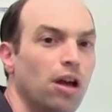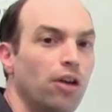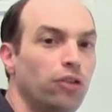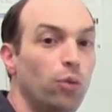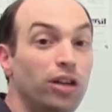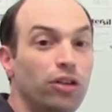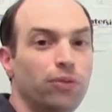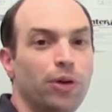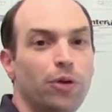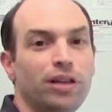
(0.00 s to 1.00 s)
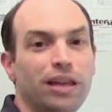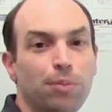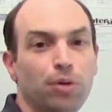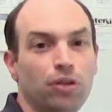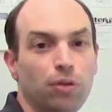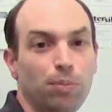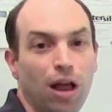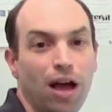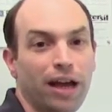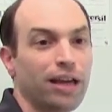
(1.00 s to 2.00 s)
So we can just vary the input
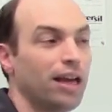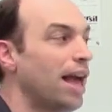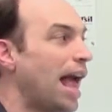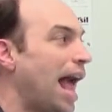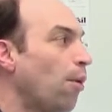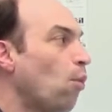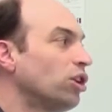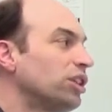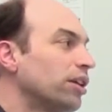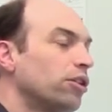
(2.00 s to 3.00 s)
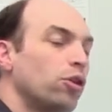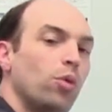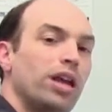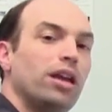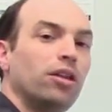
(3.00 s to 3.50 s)
supply and watch how the GUI